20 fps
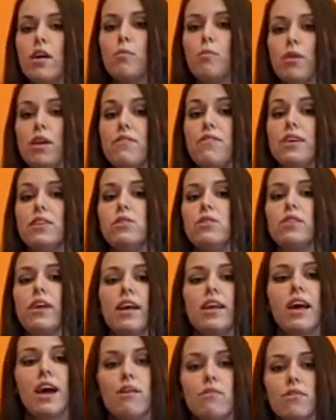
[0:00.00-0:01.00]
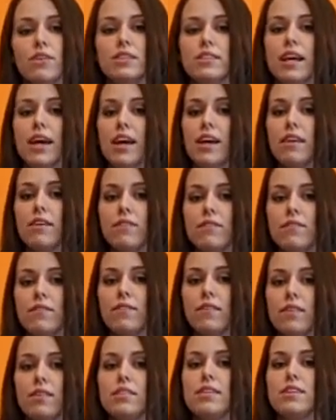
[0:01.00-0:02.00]
But if I do that every day,
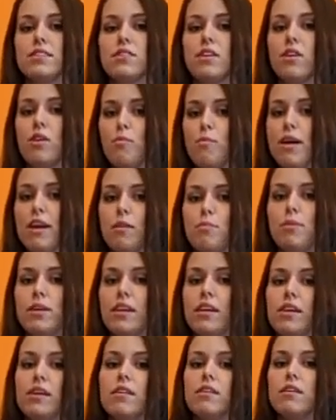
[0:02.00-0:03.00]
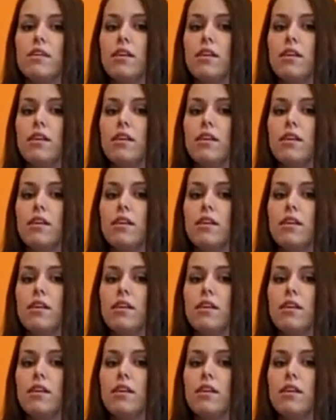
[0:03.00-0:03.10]
that's going to make me